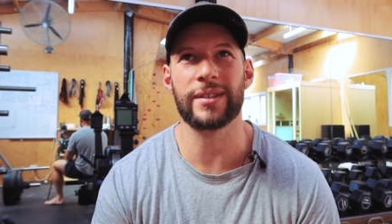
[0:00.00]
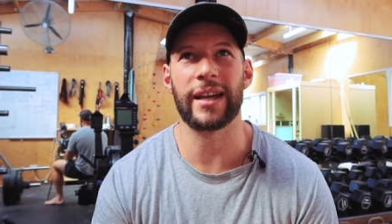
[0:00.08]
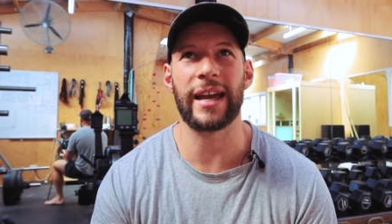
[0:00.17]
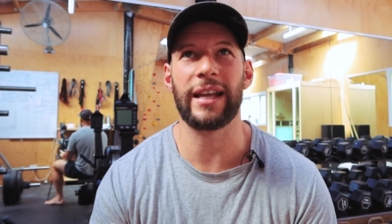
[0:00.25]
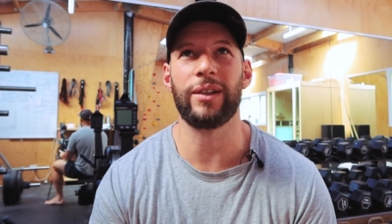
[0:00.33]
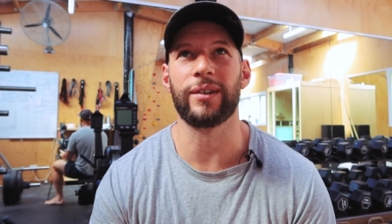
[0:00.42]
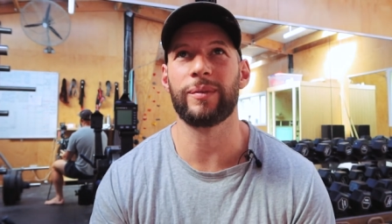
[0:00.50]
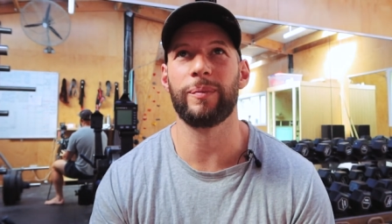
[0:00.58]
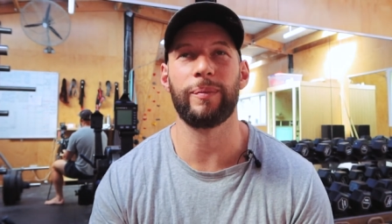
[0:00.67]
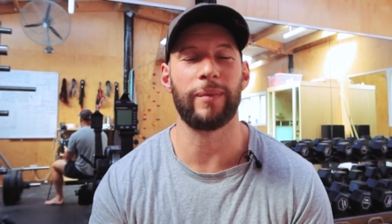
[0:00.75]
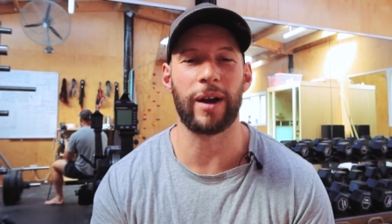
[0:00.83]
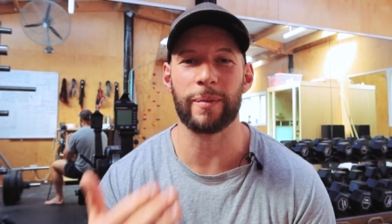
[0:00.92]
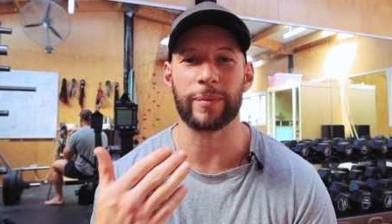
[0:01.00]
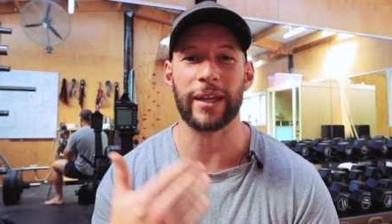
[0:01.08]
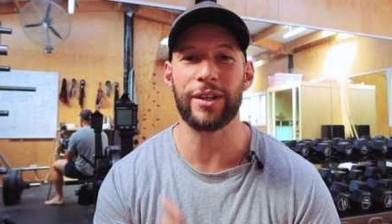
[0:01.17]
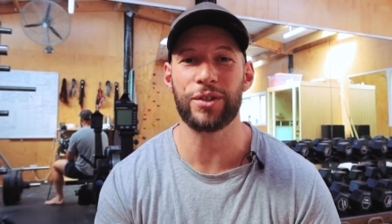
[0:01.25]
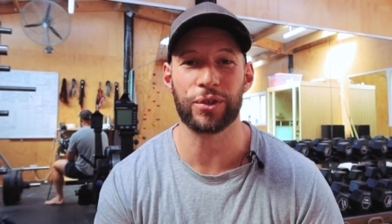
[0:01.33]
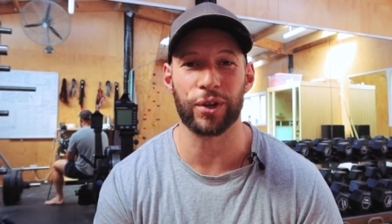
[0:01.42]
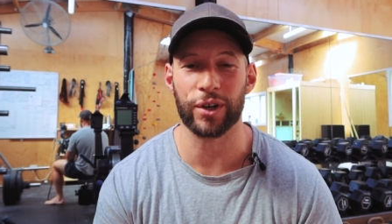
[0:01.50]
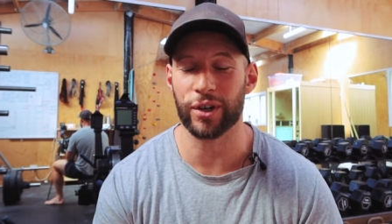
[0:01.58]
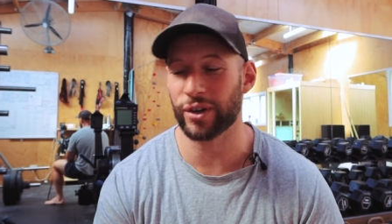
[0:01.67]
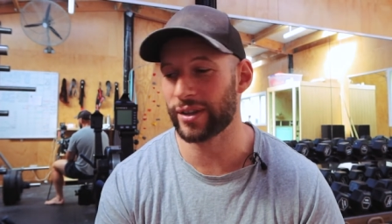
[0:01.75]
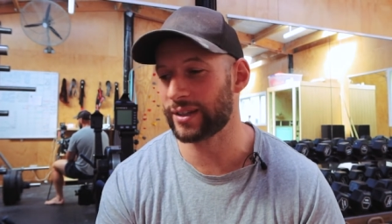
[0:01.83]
I was like, hey, look, I'm getting stronger